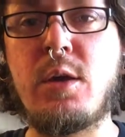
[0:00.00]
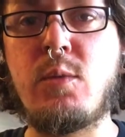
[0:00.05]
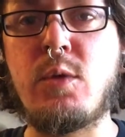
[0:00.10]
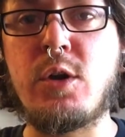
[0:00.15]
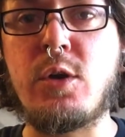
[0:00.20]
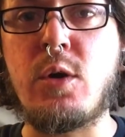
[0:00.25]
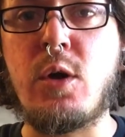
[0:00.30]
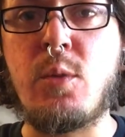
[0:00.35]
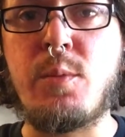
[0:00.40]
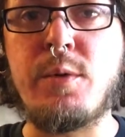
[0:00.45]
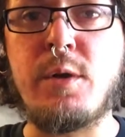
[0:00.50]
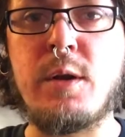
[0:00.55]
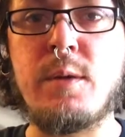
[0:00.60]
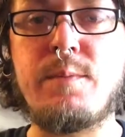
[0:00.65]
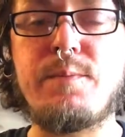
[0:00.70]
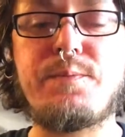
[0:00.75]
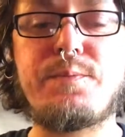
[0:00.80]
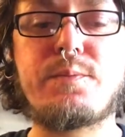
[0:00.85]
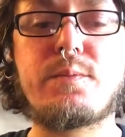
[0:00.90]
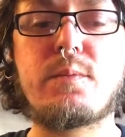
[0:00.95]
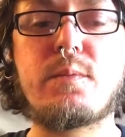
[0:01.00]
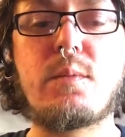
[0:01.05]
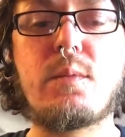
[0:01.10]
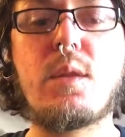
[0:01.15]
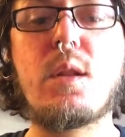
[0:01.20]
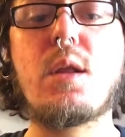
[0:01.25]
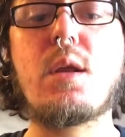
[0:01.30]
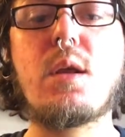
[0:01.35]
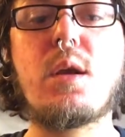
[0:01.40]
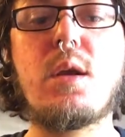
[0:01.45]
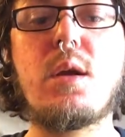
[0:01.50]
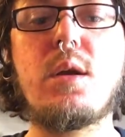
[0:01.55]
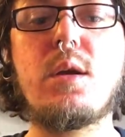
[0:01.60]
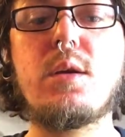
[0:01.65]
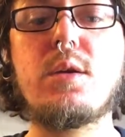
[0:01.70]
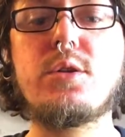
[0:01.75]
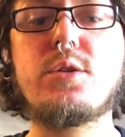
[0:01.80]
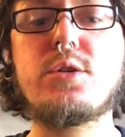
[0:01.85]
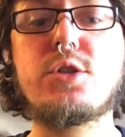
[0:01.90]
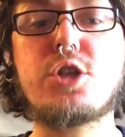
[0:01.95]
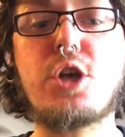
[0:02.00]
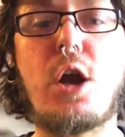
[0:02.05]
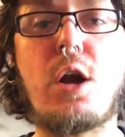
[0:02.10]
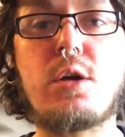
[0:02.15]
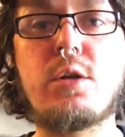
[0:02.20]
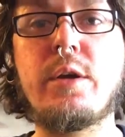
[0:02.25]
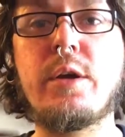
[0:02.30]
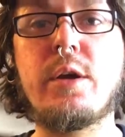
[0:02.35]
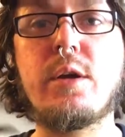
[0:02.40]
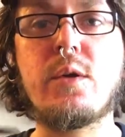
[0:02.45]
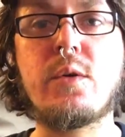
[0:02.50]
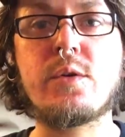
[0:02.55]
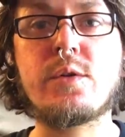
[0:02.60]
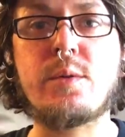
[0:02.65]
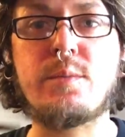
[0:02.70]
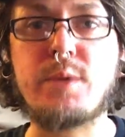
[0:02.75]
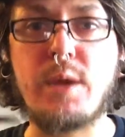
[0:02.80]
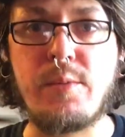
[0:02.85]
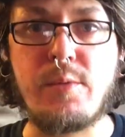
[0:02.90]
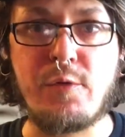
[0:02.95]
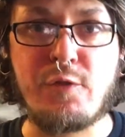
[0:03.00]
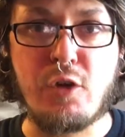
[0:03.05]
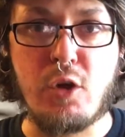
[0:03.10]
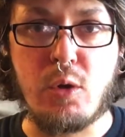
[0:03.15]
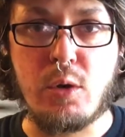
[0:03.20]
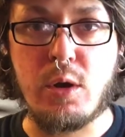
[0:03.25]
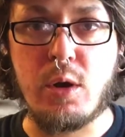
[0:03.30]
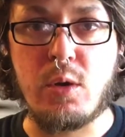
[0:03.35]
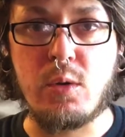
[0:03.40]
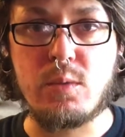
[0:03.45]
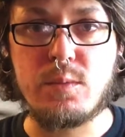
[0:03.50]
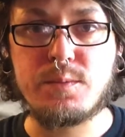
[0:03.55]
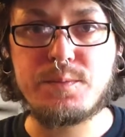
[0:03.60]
when you open it, chocolate or some type of cocoa.